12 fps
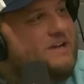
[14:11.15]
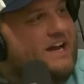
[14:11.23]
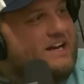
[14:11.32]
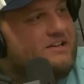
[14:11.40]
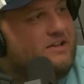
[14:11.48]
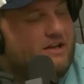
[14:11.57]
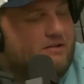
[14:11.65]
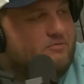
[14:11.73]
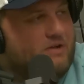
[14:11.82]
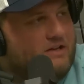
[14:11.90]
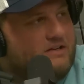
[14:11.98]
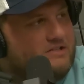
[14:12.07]
got into like a
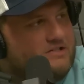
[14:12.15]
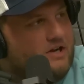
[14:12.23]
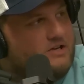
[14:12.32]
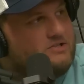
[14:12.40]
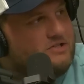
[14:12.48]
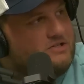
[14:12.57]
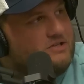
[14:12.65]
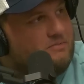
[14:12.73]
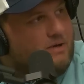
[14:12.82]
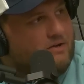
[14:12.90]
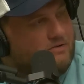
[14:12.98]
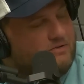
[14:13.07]
friendly discussion
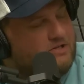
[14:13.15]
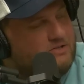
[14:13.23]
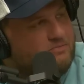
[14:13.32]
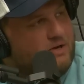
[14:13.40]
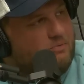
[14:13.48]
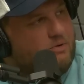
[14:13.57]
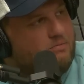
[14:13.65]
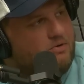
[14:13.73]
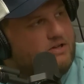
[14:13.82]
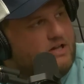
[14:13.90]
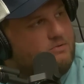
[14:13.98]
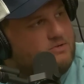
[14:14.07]
about because at one
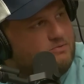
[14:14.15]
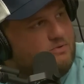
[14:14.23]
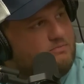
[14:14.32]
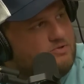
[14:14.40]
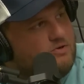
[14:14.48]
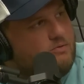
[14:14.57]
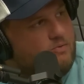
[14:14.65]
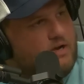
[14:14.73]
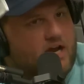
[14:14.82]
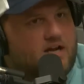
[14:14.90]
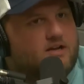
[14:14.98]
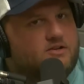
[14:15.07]
point that was the women's. And we
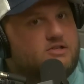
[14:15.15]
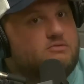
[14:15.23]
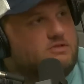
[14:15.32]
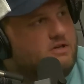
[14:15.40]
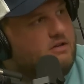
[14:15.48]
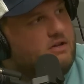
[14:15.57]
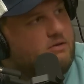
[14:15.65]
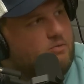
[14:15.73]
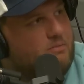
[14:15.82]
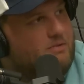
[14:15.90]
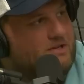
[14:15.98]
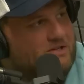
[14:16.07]
had she was the only
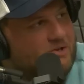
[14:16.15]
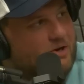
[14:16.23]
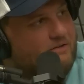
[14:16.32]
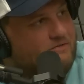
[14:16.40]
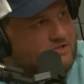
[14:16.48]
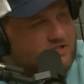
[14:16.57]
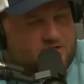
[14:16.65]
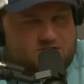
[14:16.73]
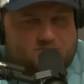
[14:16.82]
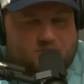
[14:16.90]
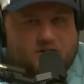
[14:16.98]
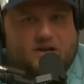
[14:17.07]
woman in the office, and Yeah. she
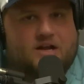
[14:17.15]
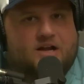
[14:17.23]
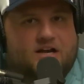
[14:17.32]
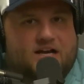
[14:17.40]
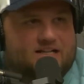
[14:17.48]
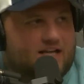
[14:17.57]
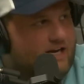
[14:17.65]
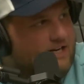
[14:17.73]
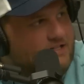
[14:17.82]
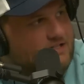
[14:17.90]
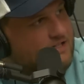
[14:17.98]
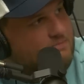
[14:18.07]
bought a
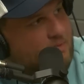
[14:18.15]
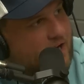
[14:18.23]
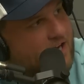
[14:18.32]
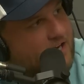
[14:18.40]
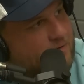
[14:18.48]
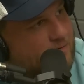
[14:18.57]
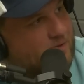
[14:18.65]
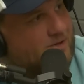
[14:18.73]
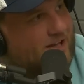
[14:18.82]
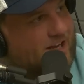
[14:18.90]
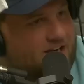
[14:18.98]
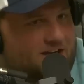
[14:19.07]
ninety six pack, and we're
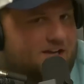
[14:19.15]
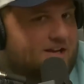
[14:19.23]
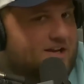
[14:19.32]
like,